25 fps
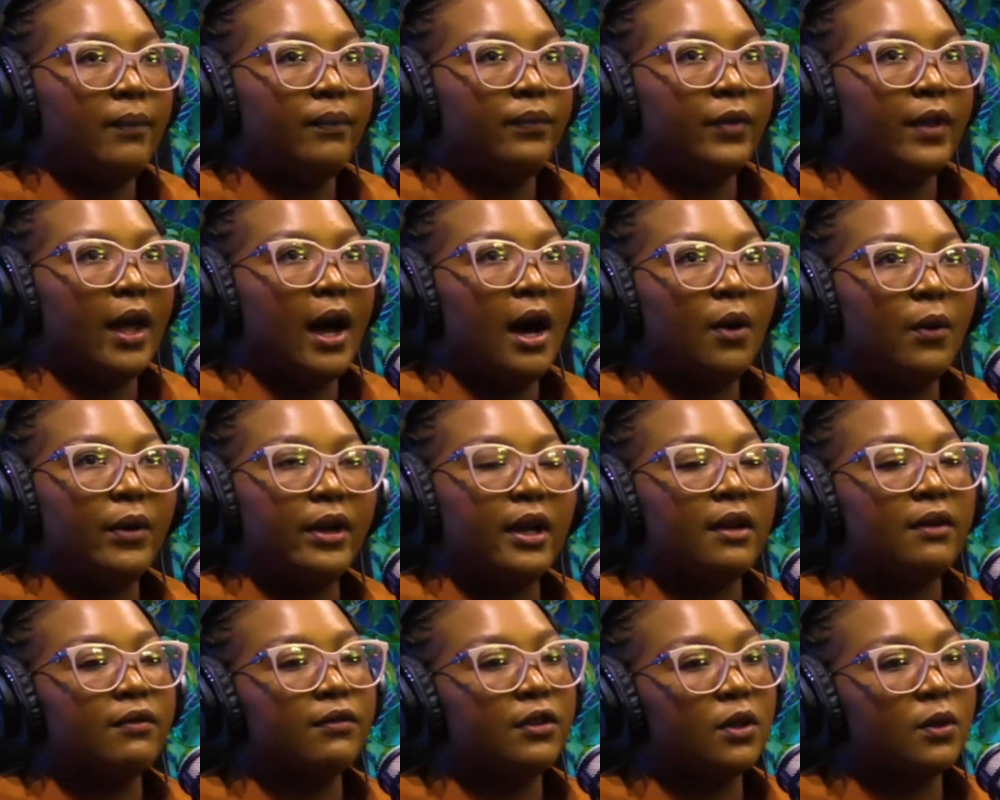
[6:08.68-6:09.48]
how it
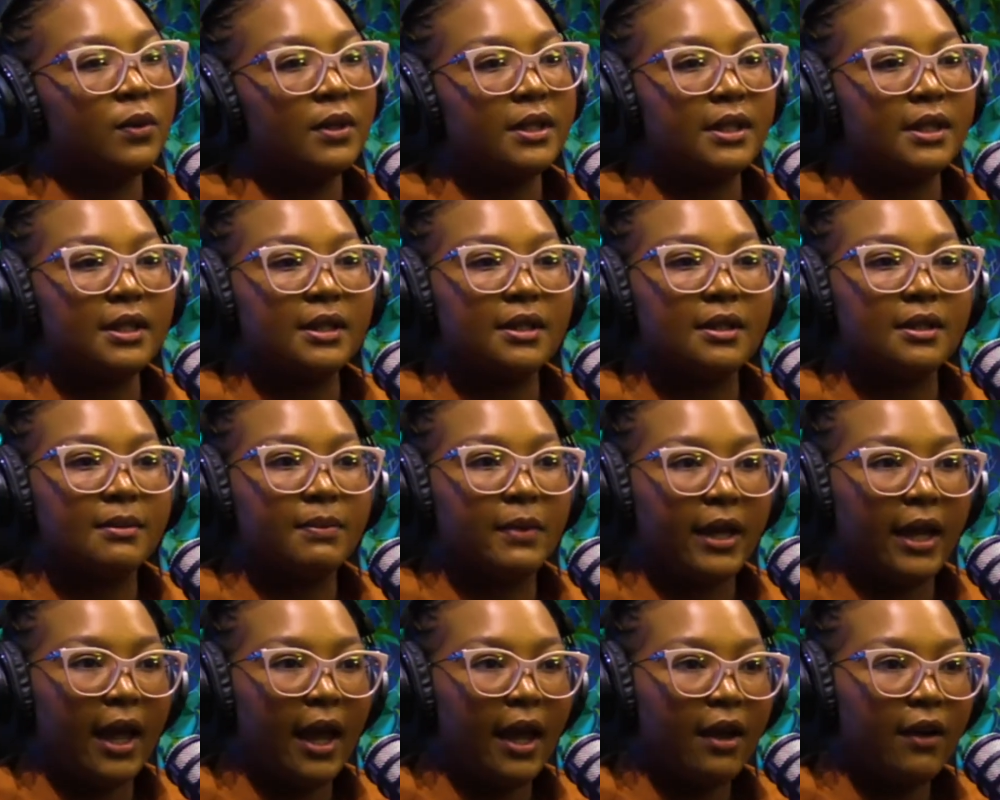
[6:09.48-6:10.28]
influences
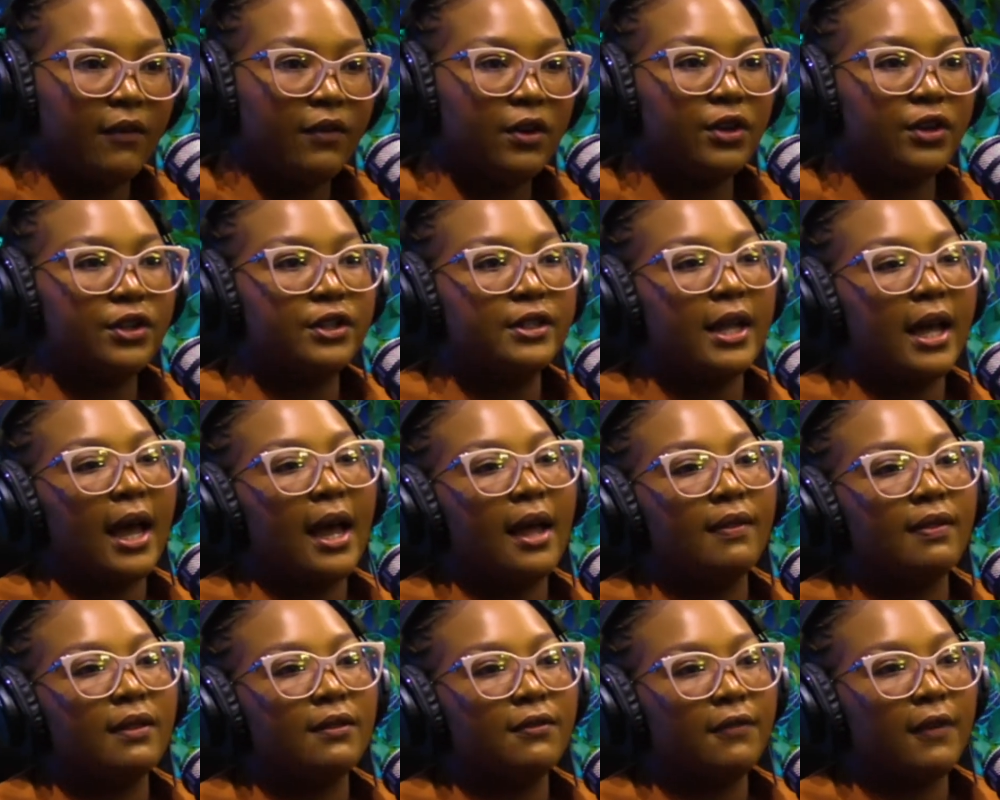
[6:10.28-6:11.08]
behaviors
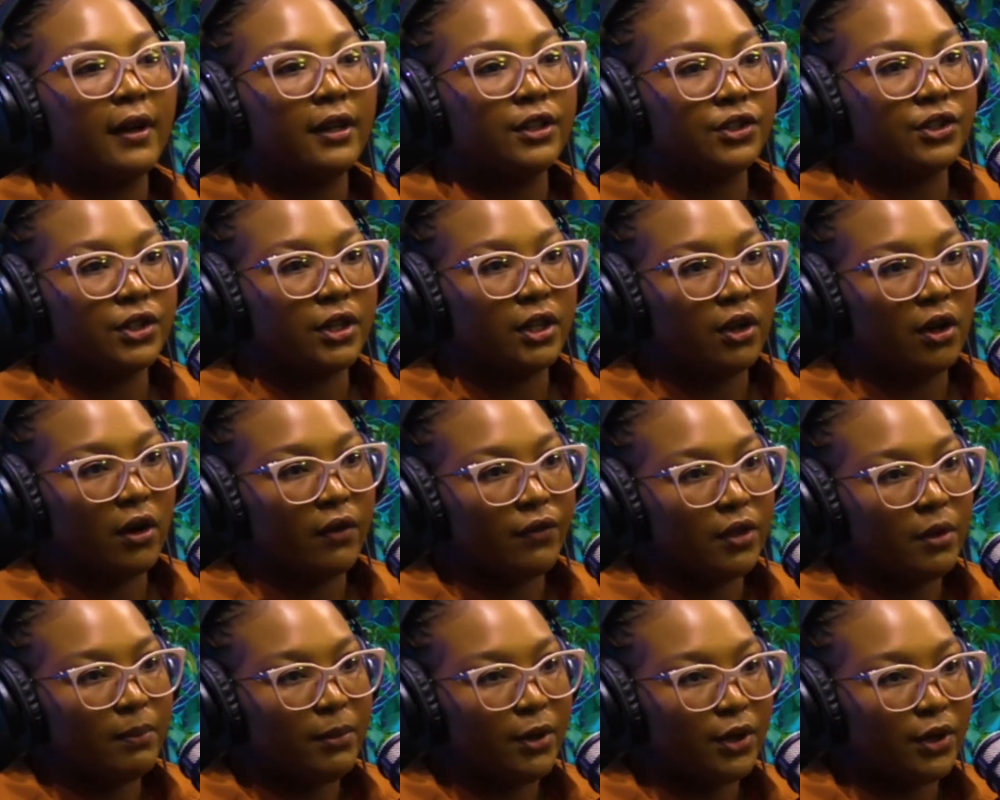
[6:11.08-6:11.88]
and the functioning of
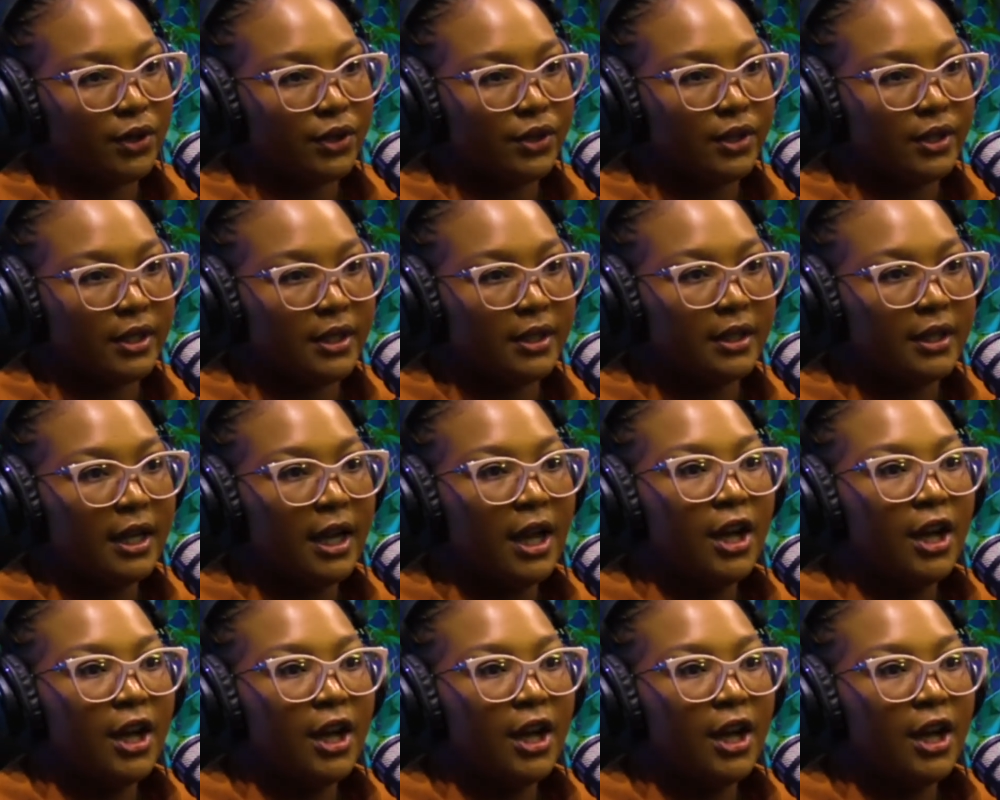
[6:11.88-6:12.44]
the person.